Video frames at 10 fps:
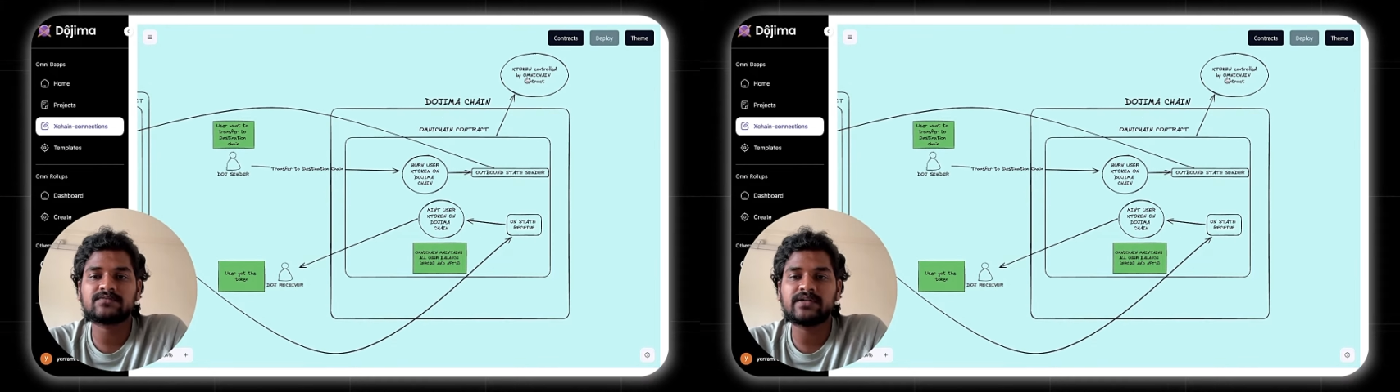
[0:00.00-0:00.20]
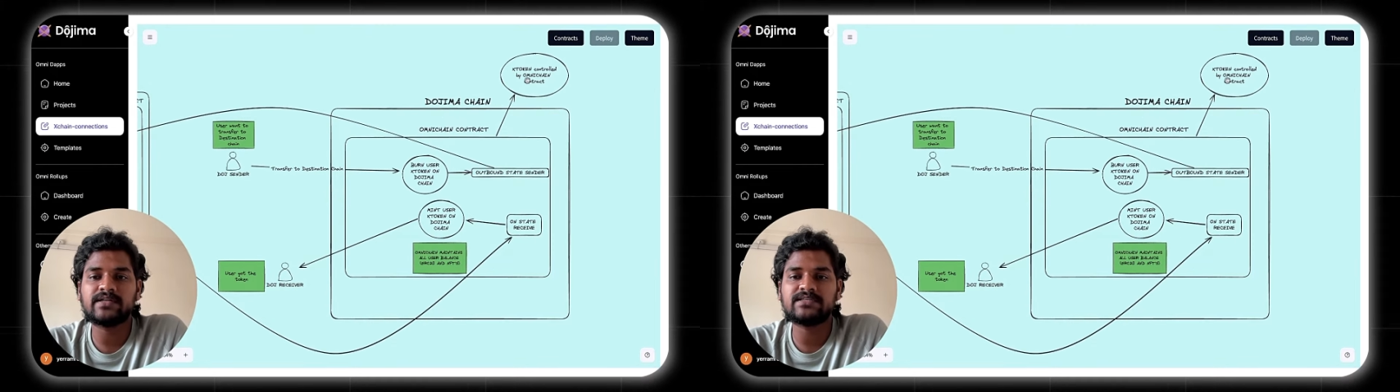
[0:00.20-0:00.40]

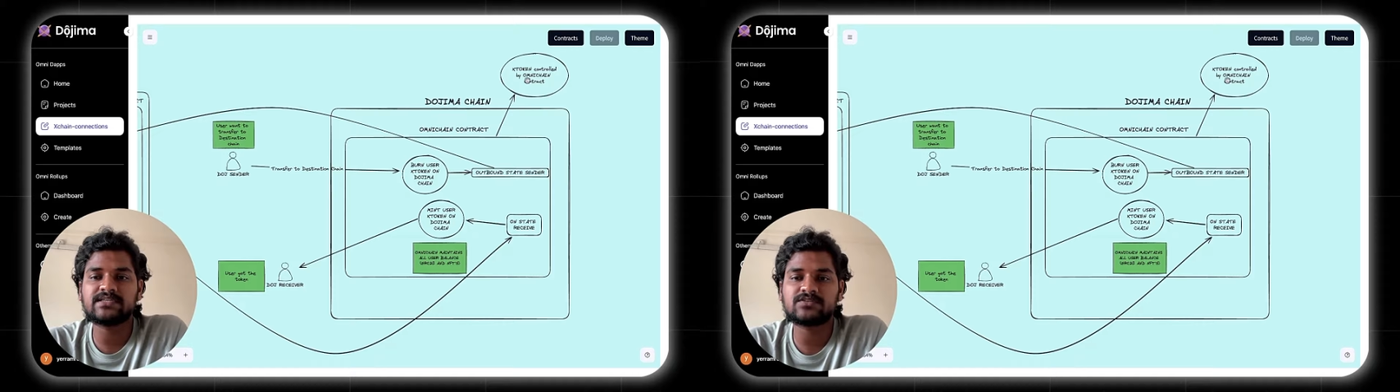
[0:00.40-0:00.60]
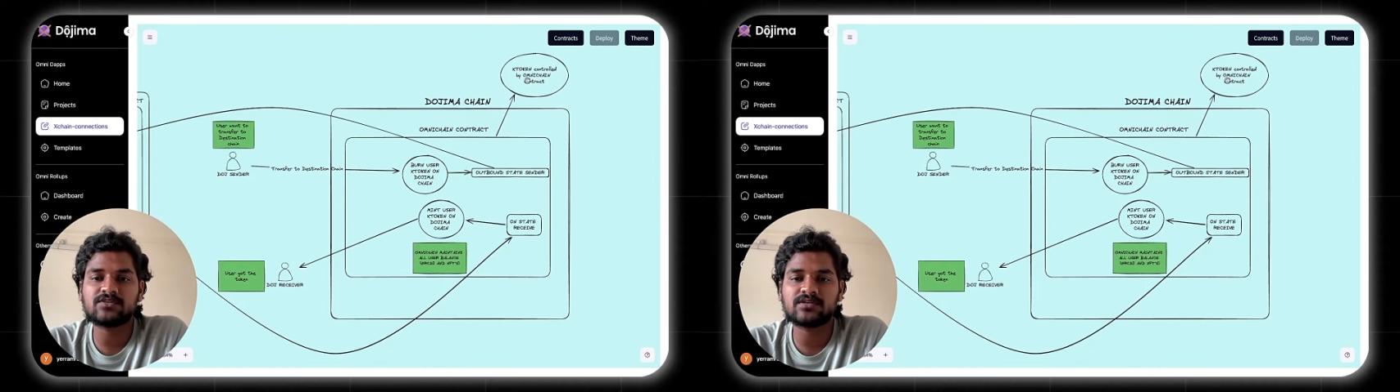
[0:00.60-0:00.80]
One is X
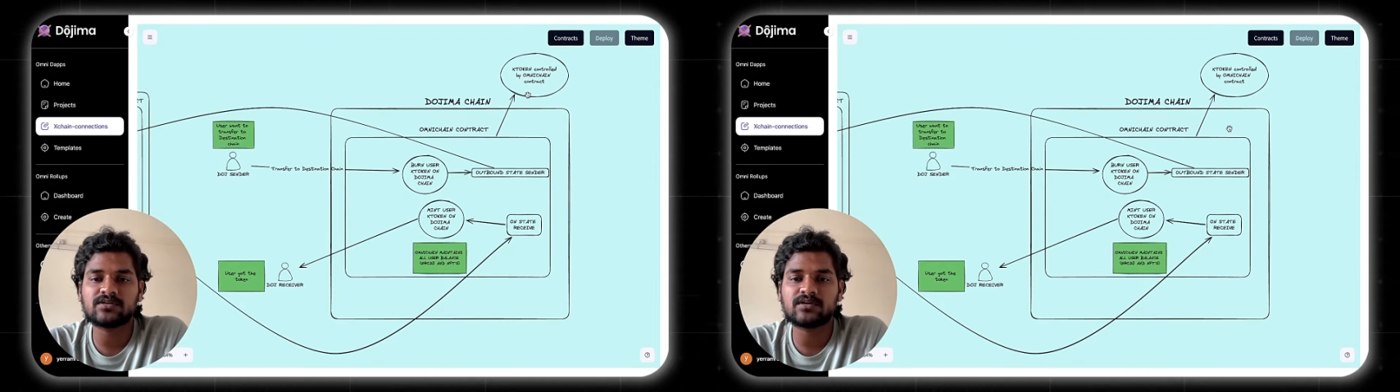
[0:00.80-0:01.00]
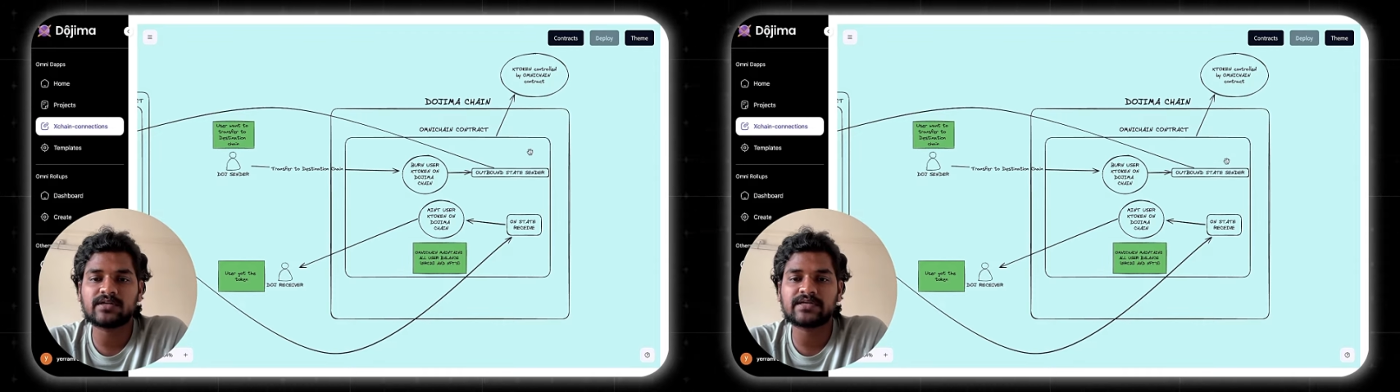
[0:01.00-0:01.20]
token
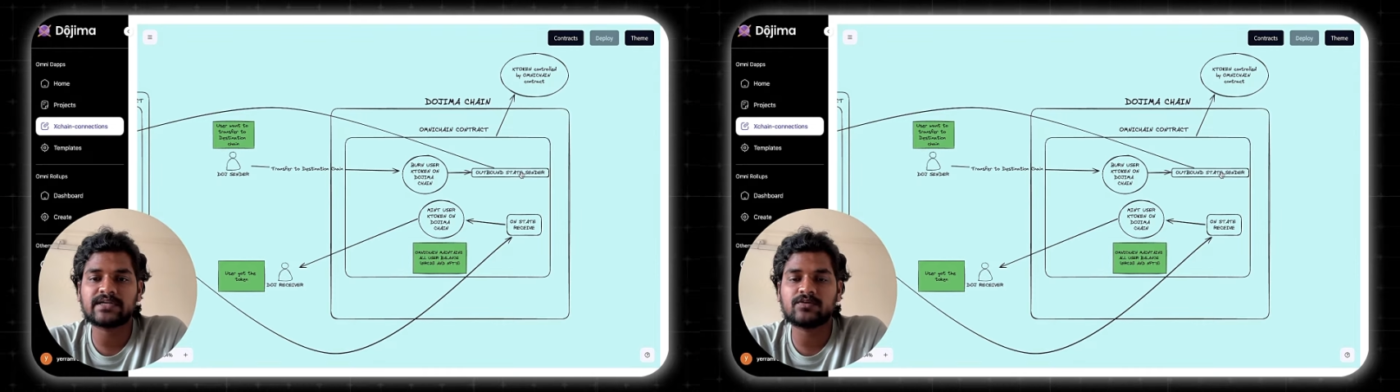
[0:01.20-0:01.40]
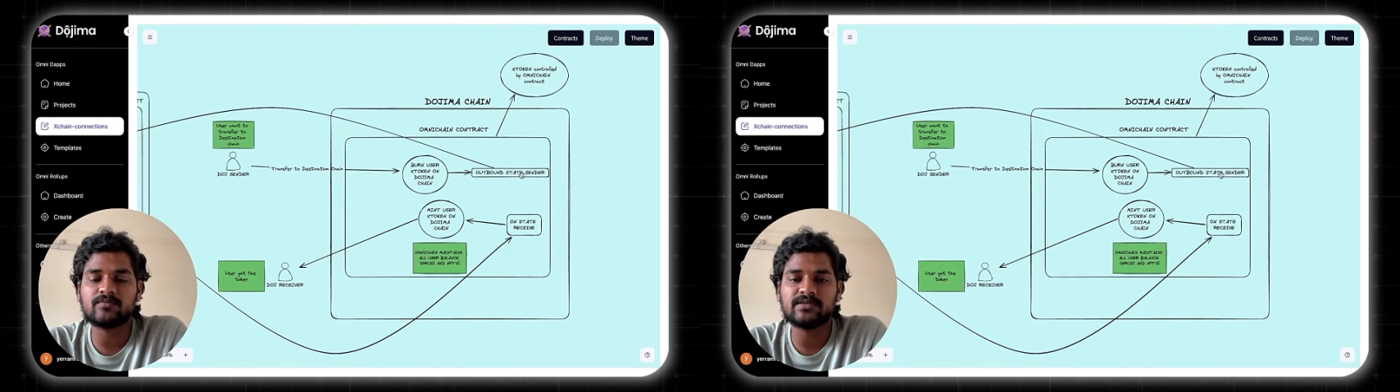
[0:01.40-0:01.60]
contract
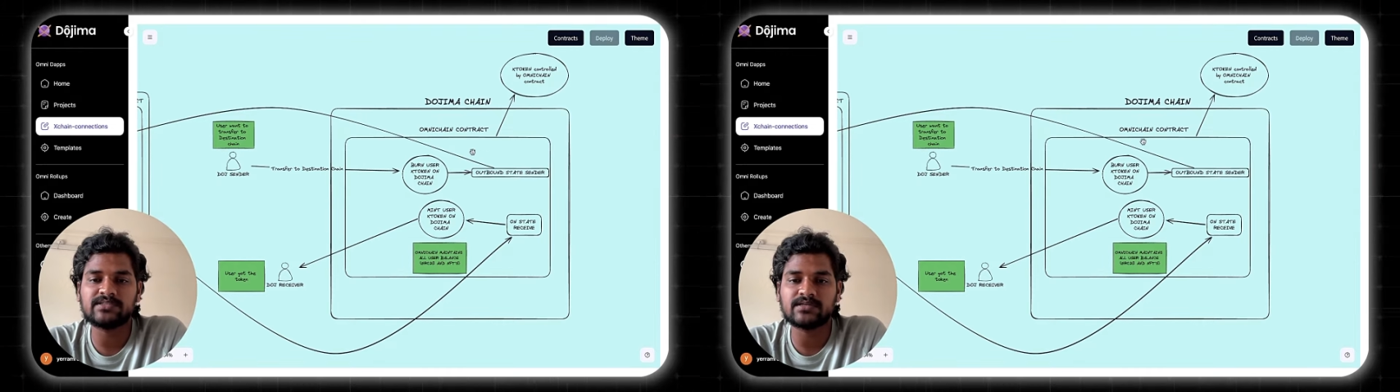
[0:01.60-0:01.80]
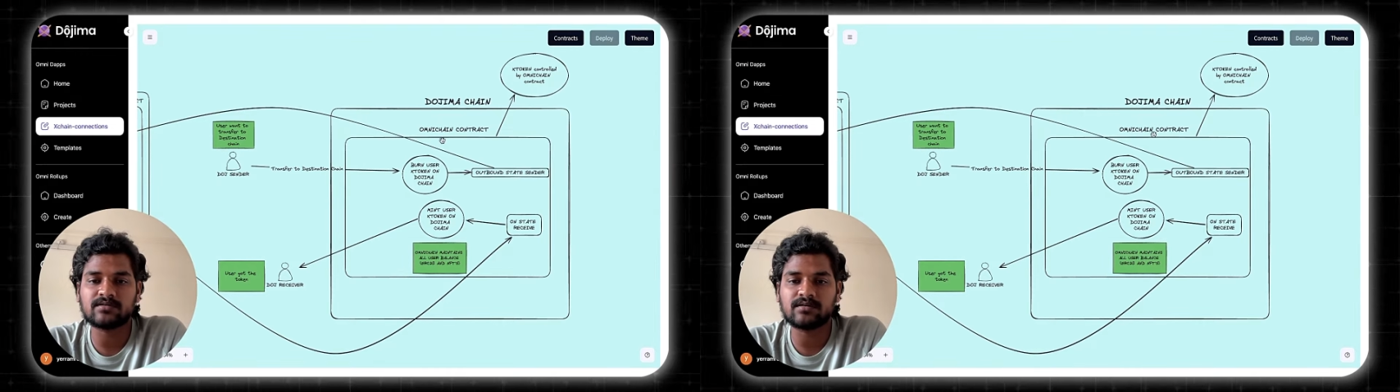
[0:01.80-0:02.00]
and
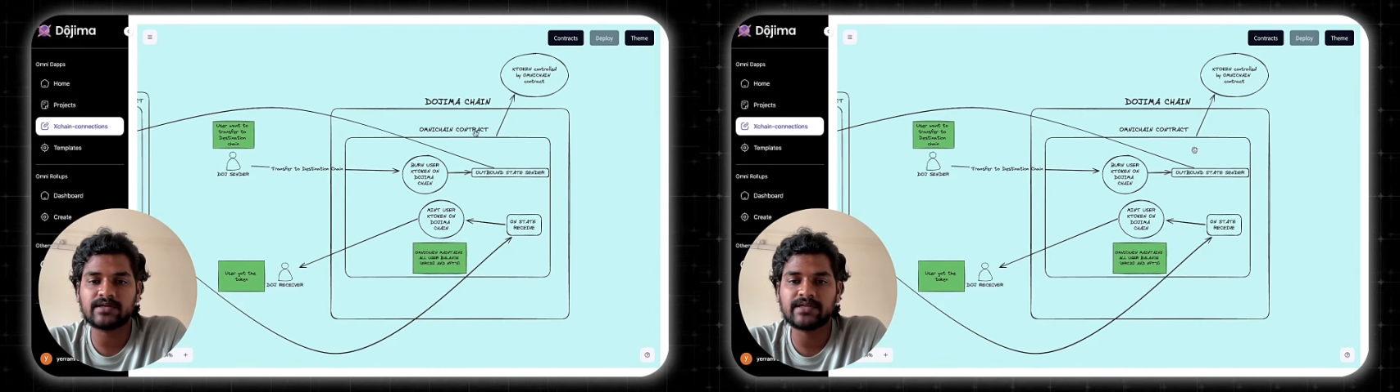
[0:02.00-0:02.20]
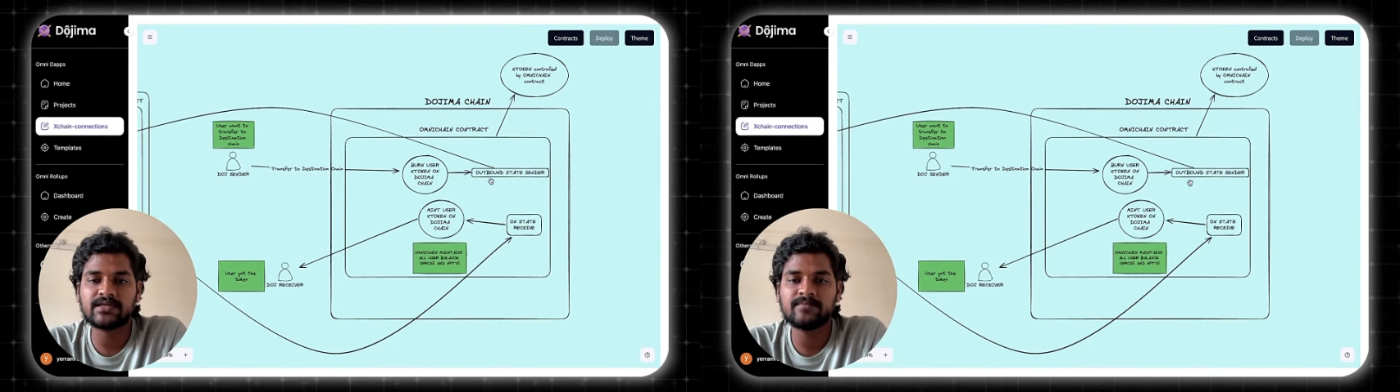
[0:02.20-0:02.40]
Omni-Chain contract.